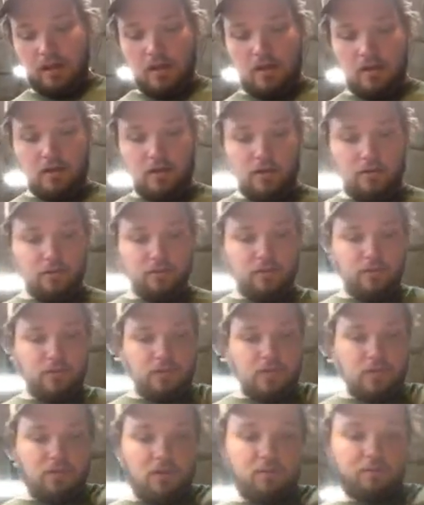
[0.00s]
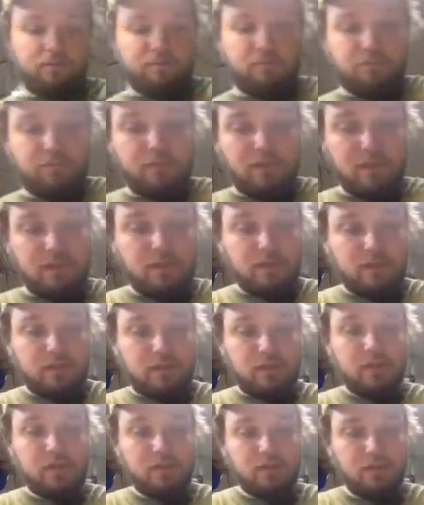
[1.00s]
So I'll bring this
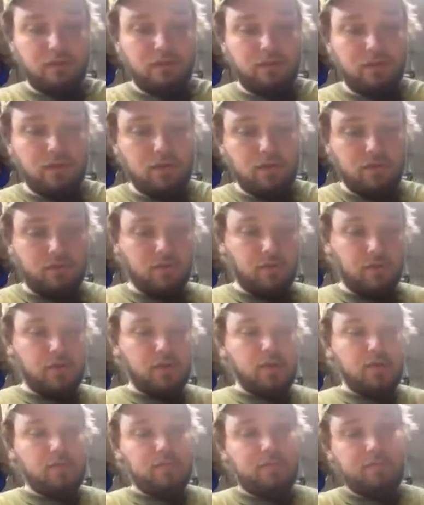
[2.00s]
closer to view for you.